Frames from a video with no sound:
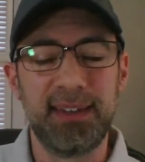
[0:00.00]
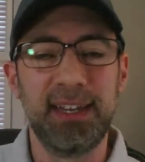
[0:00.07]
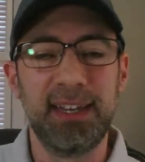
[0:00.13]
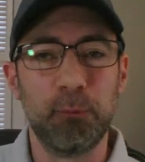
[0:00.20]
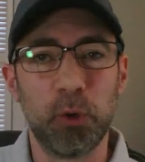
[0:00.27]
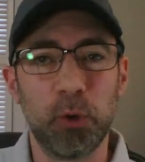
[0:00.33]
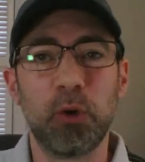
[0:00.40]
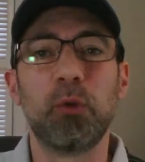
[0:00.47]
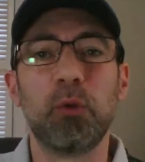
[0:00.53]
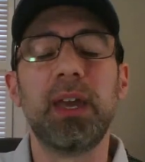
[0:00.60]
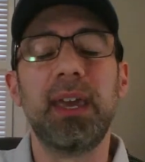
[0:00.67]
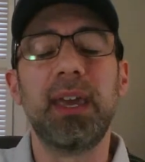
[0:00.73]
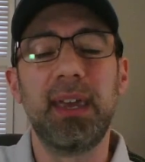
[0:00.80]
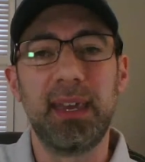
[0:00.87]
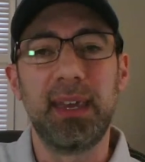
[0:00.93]
will,
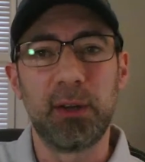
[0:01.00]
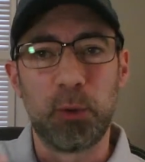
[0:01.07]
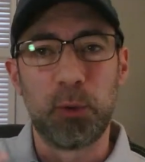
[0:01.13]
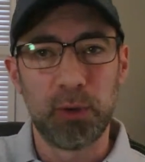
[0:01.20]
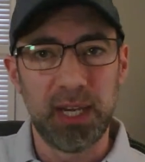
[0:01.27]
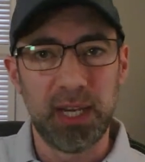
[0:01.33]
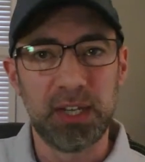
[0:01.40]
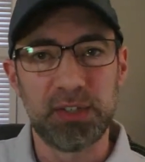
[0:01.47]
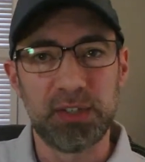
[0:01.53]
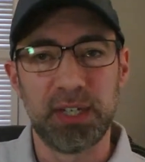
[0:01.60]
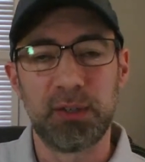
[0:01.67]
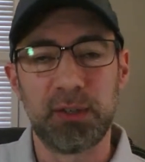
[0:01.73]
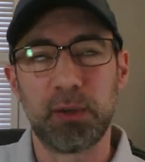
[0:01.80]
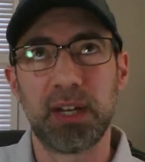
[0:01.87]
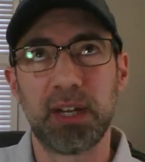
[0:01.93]
in coordination
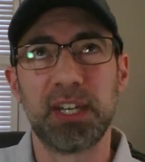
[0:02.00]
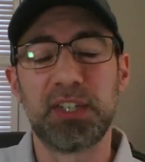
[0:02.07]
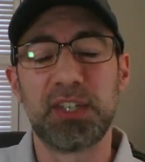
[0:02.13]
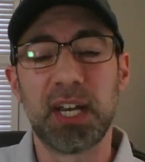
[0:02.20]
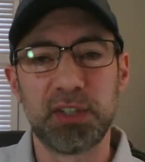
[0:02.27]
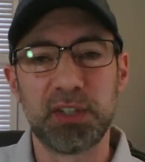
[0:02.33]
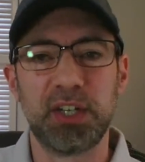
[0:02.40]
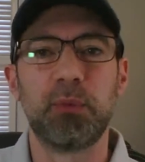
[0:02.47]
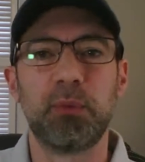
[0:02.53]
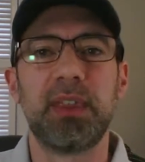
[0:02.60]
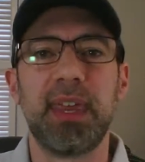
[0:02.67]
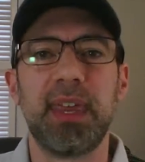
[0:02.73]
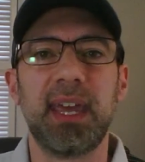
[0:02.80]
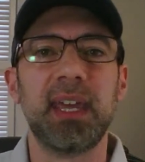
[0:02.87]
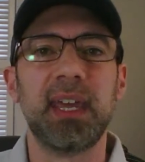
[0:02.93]
or in conjunction with
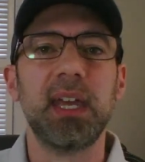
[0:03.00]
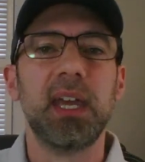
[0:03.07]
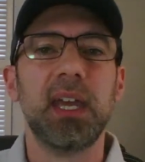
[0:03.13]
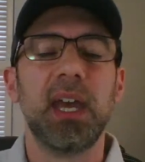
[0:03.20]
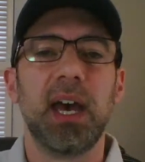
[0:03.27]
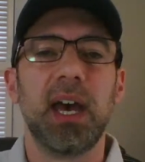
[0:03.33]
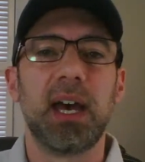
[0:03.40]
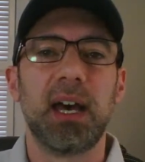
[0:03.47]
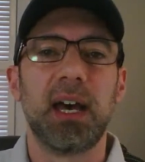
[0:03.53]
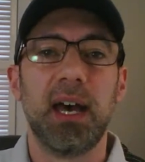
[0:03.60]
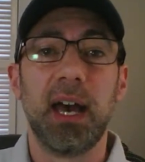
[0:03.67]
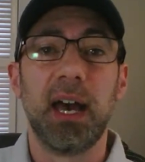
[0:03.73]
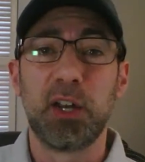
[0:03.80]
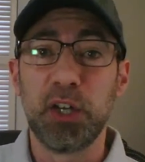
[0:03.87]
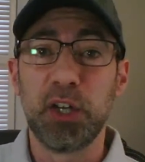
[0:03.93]
a
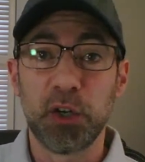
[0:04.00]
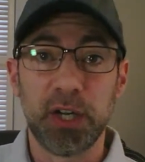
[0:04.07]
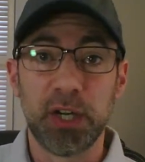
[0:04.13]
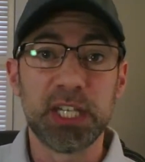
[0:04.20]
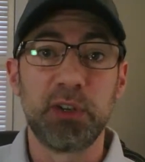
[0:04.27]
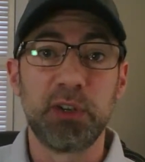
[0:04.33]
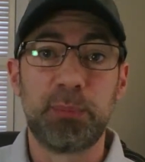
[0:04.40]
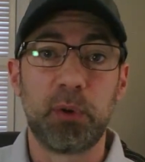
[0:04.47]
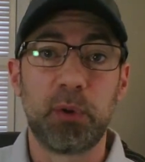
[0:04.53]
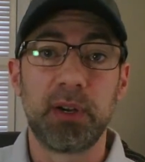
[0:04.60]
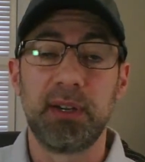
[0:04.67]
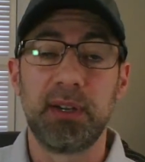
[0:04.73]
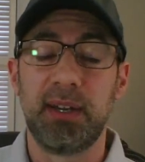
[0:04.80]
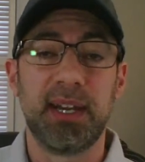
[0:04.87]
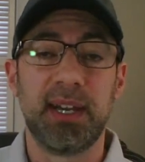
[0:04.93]
good earnings
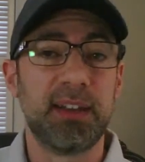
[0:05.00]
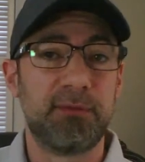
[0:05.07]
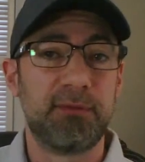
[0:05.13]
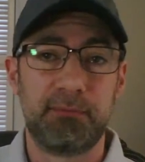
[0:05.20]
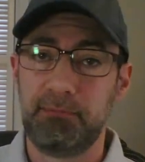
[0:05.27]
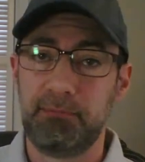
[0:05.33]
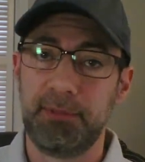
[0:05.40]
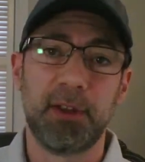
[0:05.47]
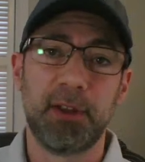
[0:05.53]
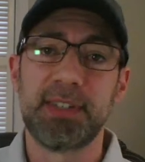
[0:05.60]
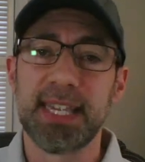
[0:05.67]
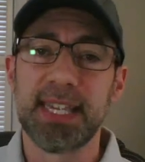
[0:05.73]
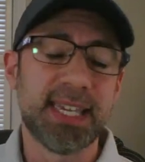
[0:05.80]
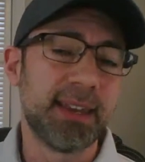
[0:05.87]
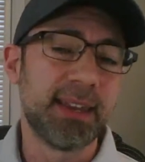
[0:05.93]
report, and as I
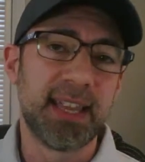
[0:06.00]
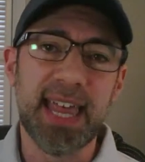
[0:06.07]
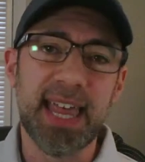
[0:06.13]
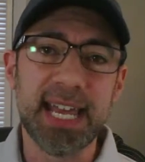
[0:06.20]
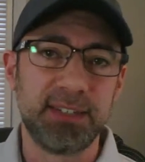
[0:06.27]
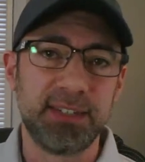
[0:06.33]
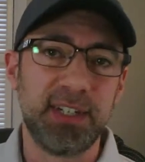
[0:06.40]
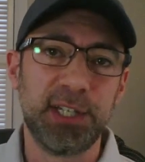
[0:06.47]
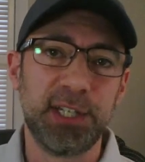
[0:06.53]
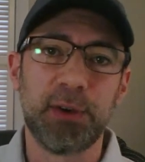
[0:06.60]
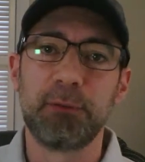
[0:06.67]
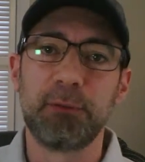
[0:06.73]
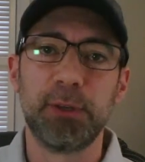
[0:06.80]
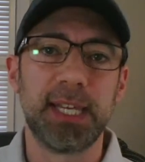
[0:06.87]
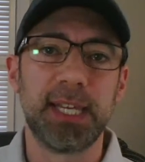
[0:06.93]
said in the last video, I
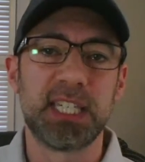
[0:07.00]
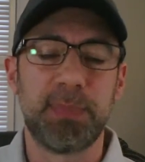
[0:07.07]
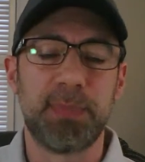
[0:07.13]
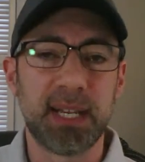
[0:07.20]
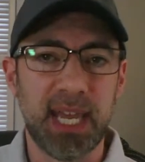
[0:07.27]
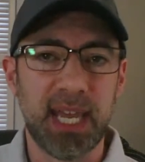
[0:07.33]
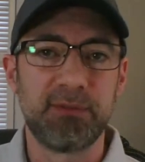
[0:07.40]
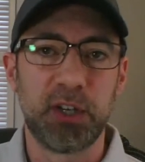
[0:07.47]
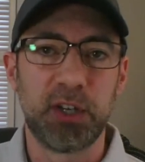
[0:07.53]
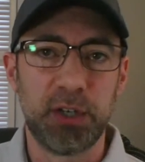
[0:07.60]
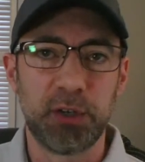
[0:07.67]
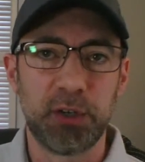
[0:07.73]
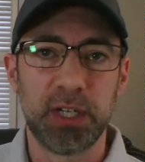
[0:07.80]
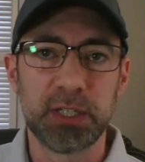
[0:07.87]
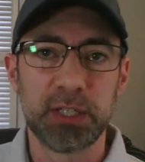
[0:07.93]
really expect to have a good
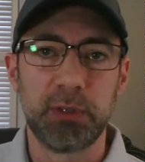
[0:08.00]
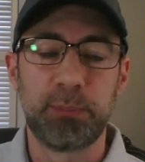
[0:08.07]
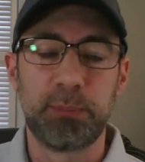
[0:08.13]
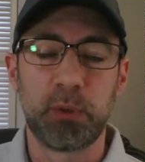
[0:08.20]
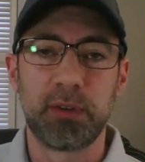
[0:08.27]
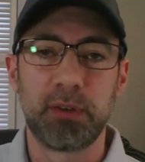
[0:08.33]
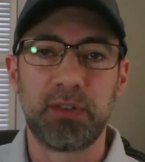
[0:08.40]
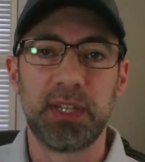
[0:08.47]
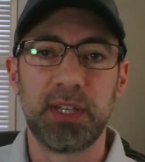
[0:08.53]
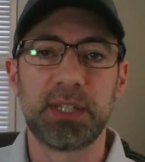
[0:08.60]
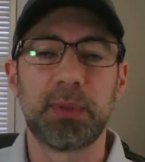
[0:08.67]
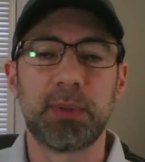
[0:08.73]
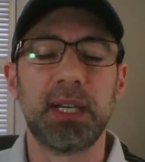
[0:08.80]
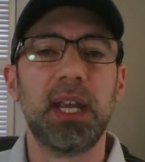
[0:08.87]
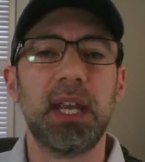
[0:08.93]
earnings report for this
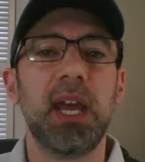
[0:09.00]
one.